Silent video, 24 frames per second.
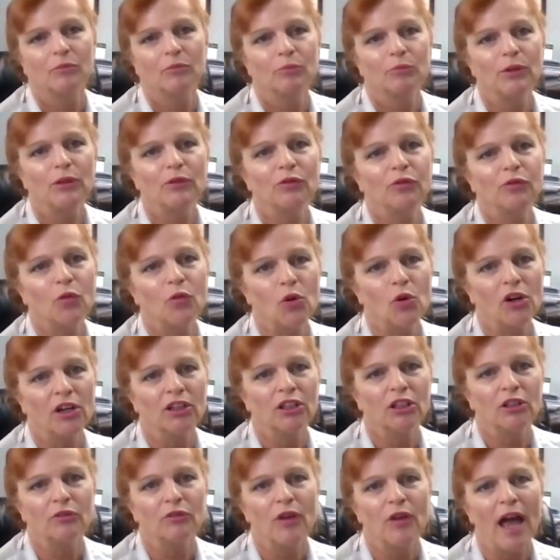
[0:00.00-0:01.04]
before
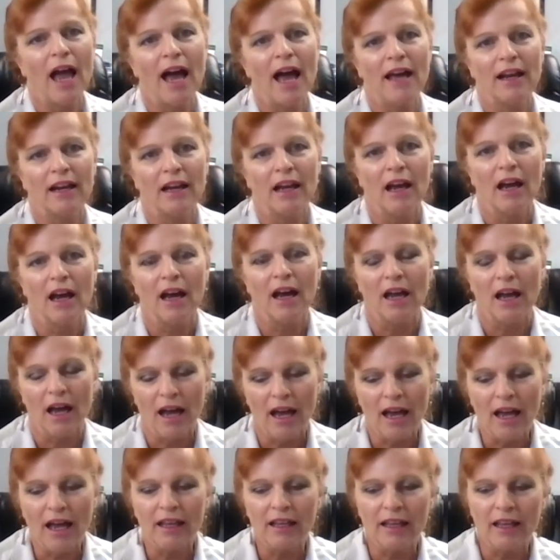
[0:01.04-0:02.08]
you've had
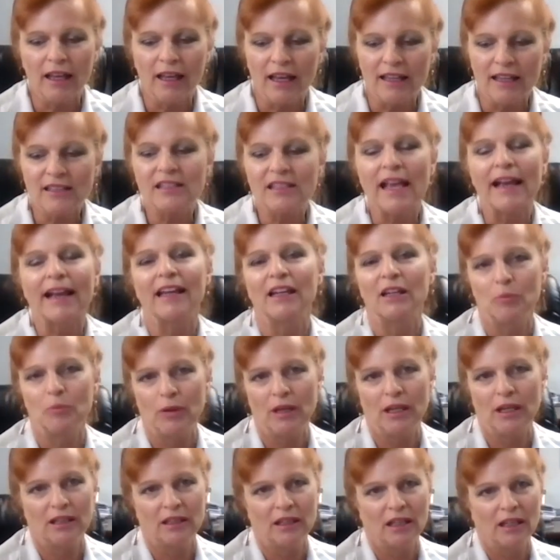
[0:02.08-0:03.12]
a second
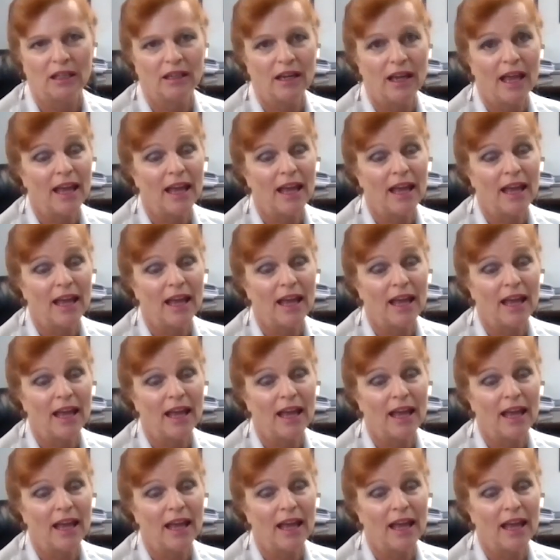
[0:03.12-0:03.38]
opinion.